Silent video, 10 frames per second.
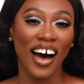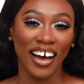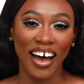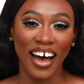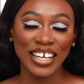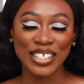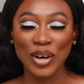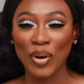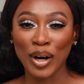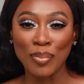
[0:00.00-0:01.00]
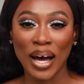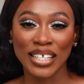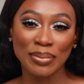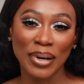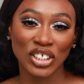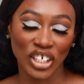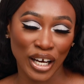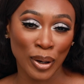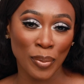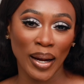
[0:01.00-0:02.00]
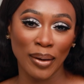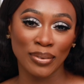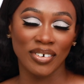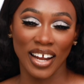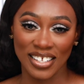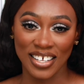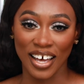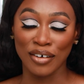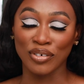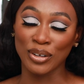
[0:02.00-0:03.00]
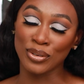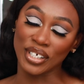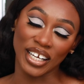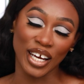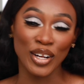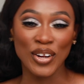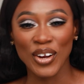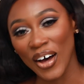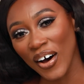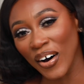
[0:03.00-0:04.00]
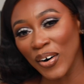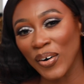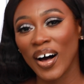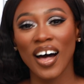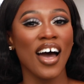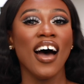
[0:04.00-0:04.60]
Hi guys, welcome back to my channel. My name is Vanessa if you didn't know.